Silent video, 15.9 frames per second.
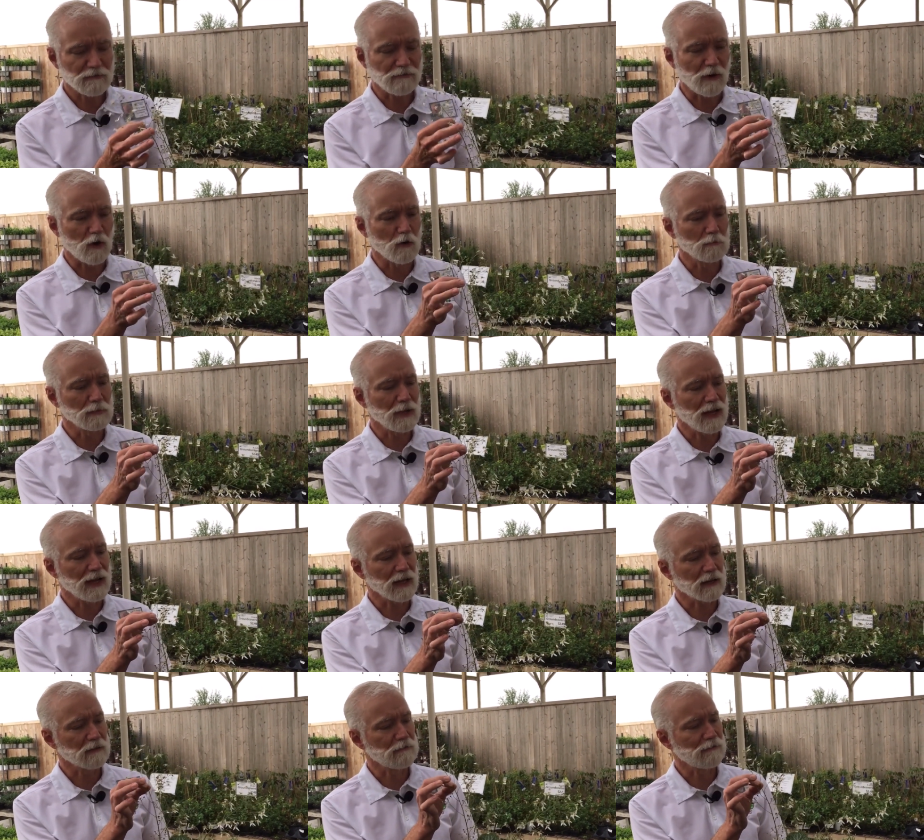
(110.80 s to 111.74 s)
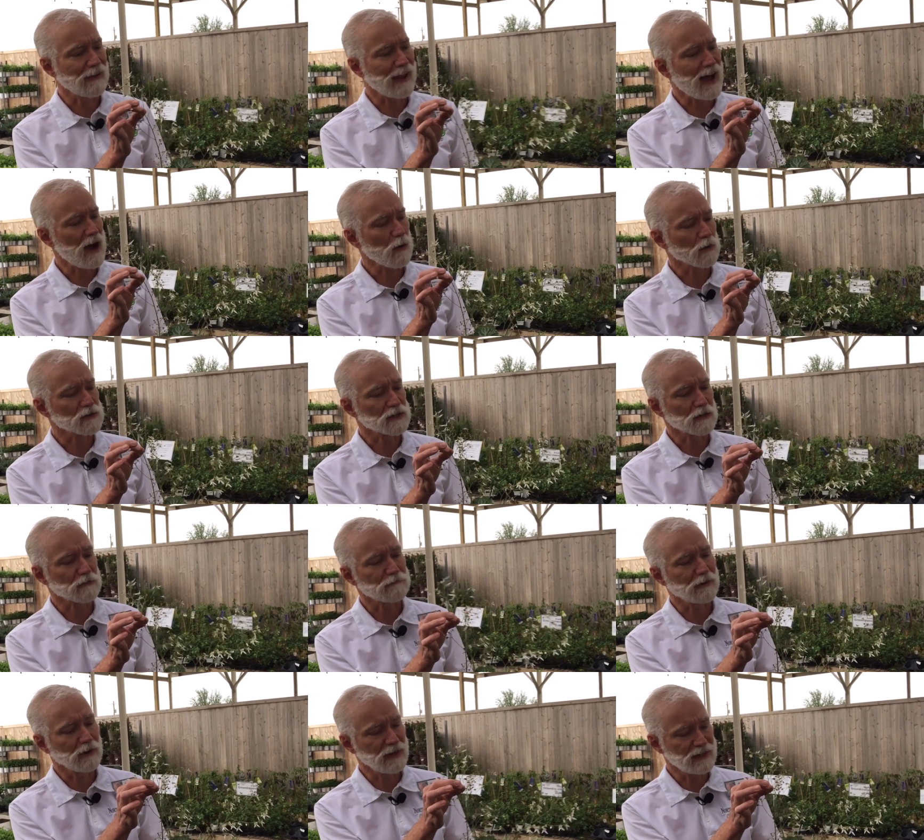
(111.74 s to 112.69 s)
foam-like flowers that are
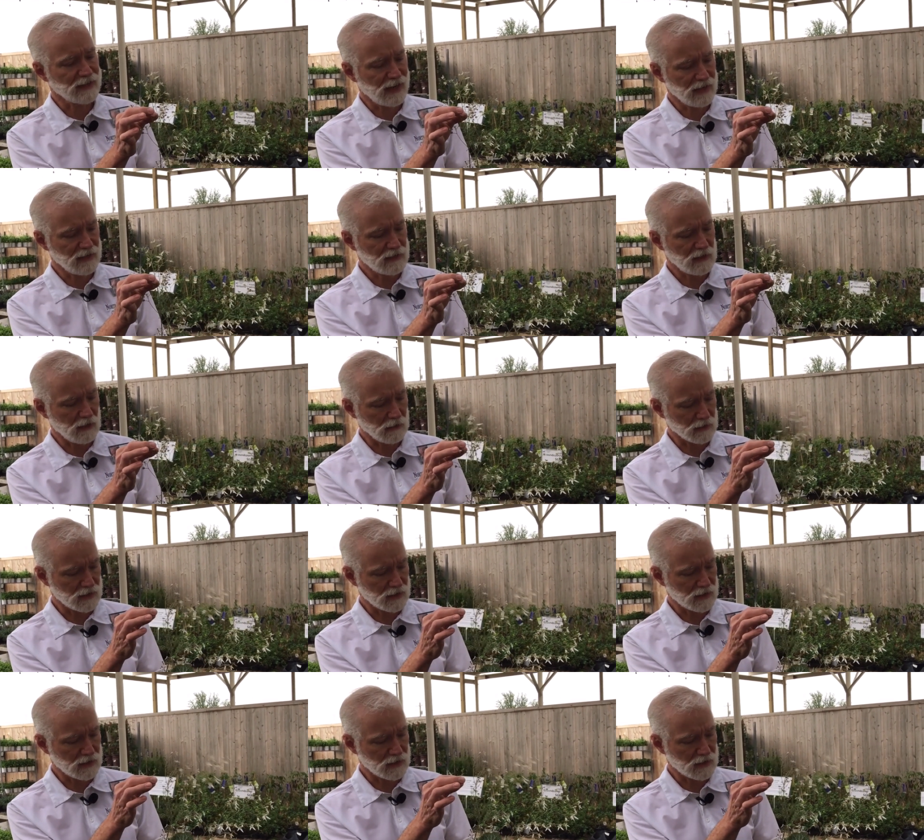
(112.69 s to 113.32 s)
very dainty on